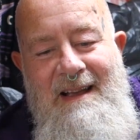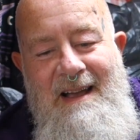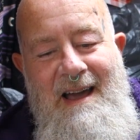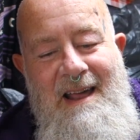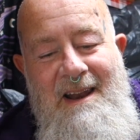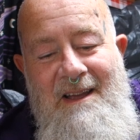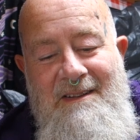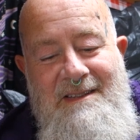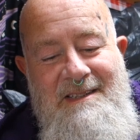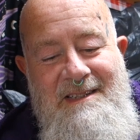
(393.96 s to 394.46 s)

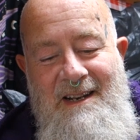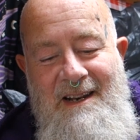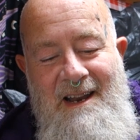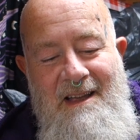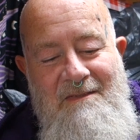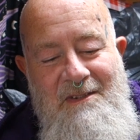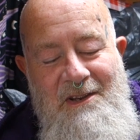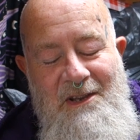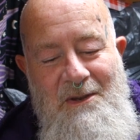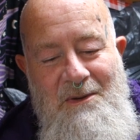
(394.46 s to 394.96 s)
and I still
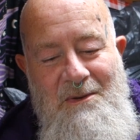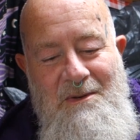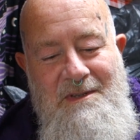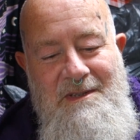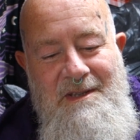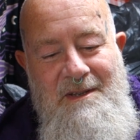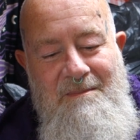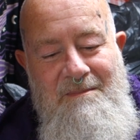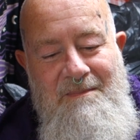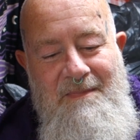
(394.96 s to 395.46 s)
haven't
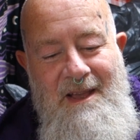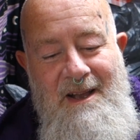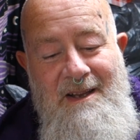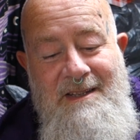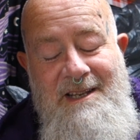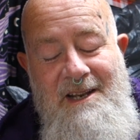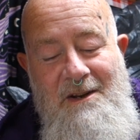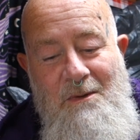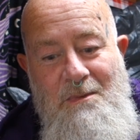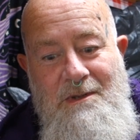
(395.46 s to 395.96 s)
used them. I
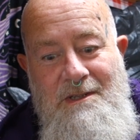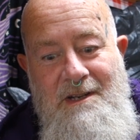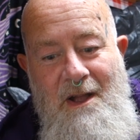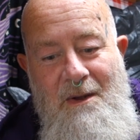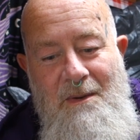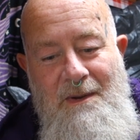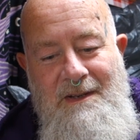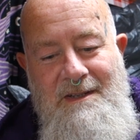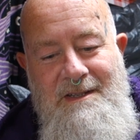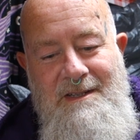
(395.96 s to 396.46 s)
said I was
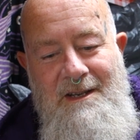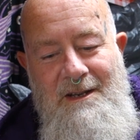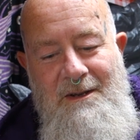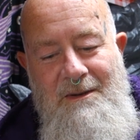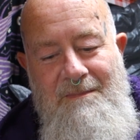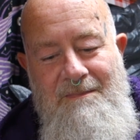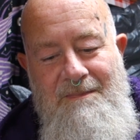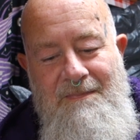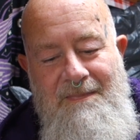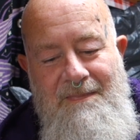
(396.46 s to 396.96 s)
going to.
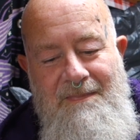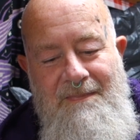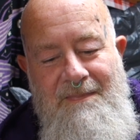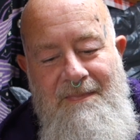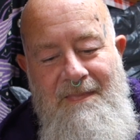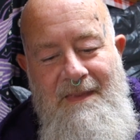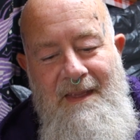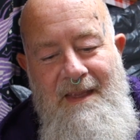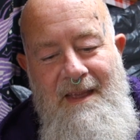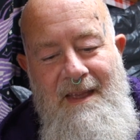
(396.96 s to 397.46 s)

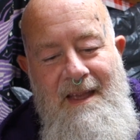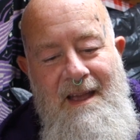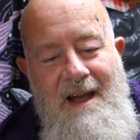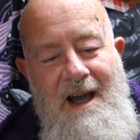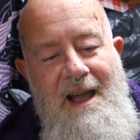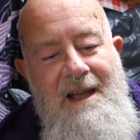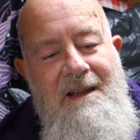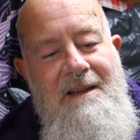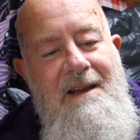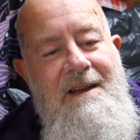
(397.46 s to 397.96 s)

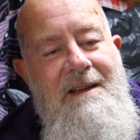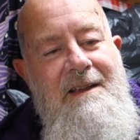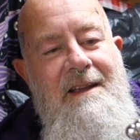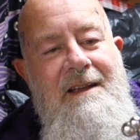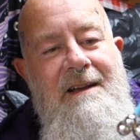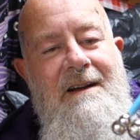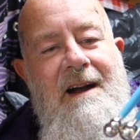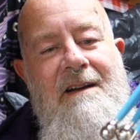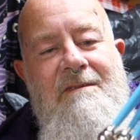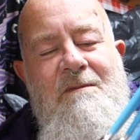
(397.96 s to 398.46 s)
I
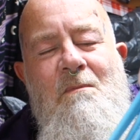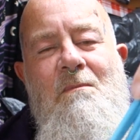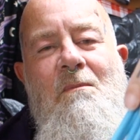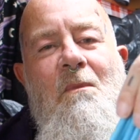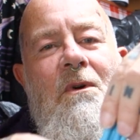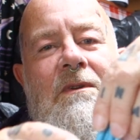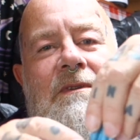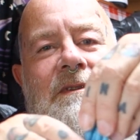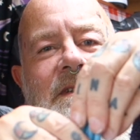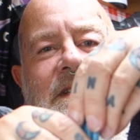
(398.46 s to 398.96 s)
haven't
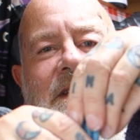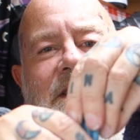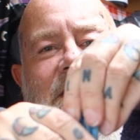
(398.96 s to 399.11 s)
wanted